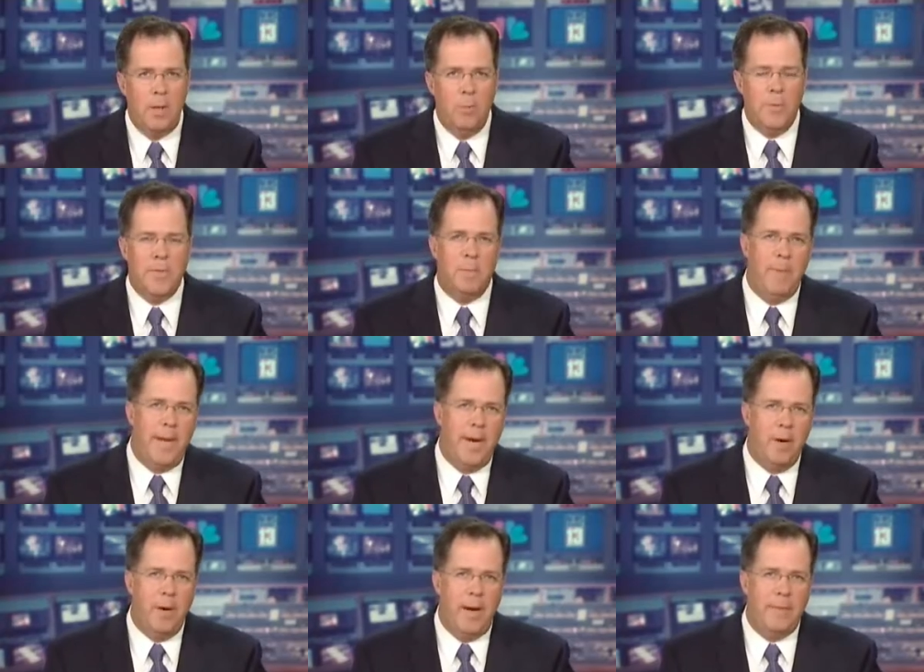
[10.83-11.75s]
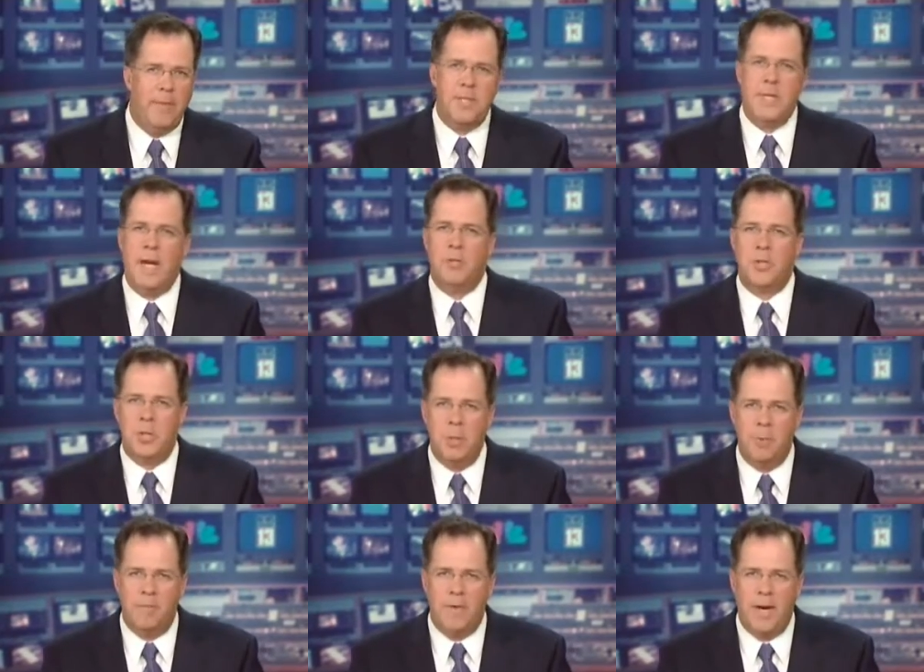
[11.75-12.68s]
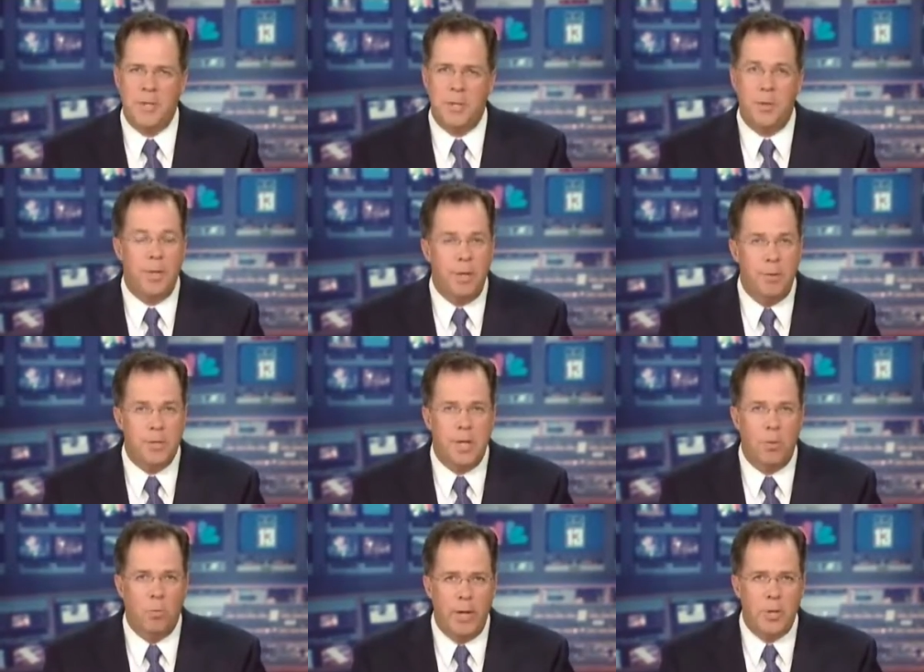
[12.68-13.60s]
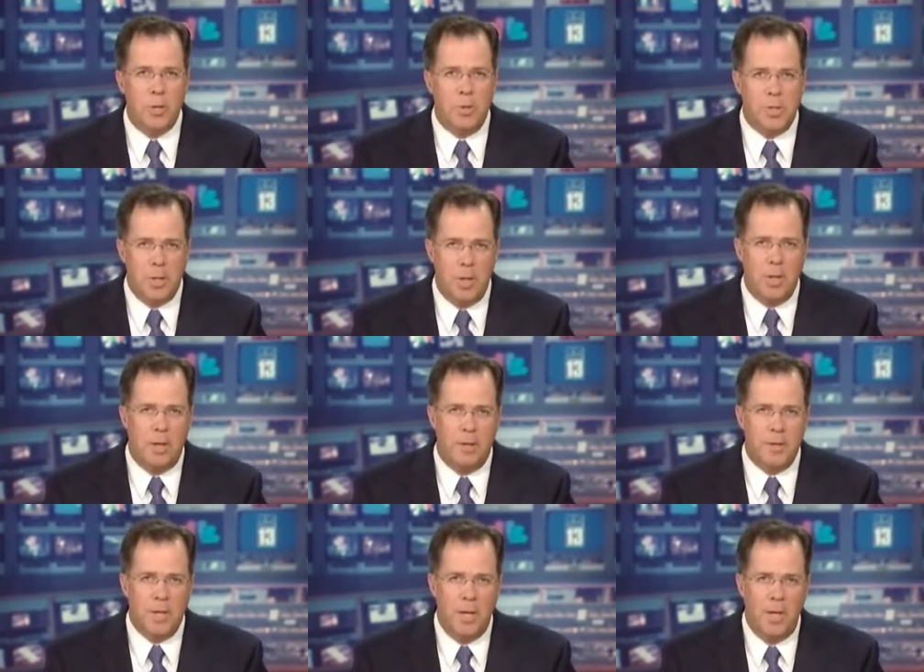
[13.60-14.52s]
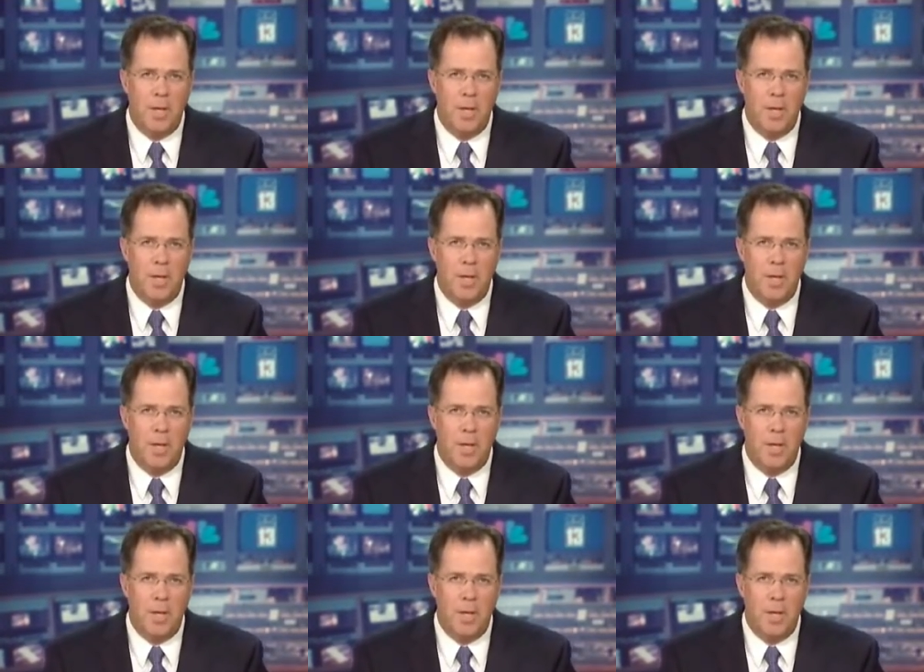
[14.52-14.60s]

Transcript: with the mayor and the town supervisor using racial slurs.